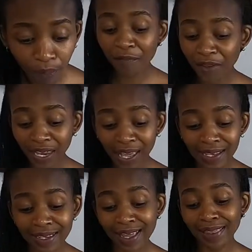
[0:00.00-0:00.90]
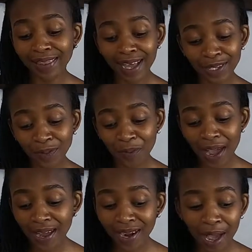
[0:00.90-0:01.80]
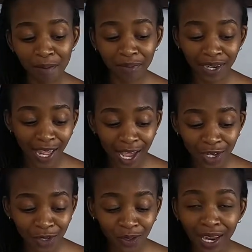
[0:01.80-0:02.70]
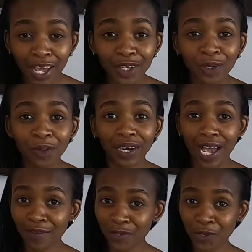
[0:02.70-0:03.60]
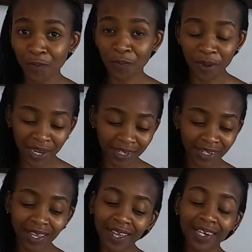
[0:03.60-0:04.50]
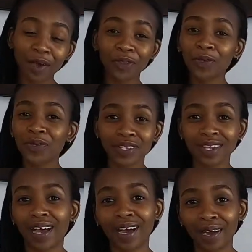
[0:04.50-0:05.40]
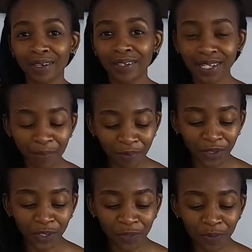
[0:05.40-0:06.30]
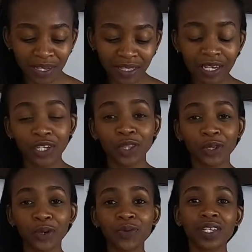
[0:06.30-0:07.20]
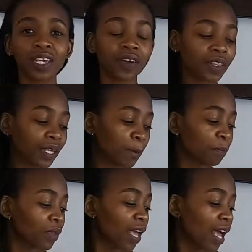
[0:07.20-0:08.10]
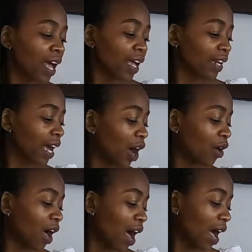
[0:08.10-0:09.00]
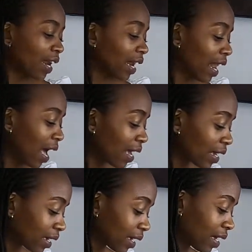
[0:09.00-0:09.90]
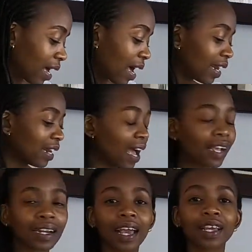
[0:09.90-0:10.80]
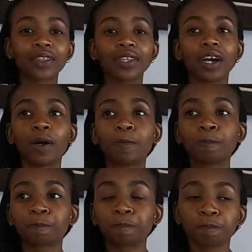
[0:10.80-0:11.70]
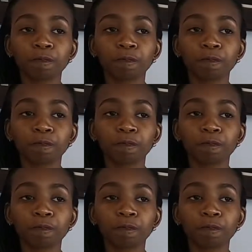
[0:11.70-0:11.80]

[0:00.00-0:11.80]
If it is, that's rad. I'm glad you like your life so much. Now, those are some of the humors that she throws here and there. Now, I like the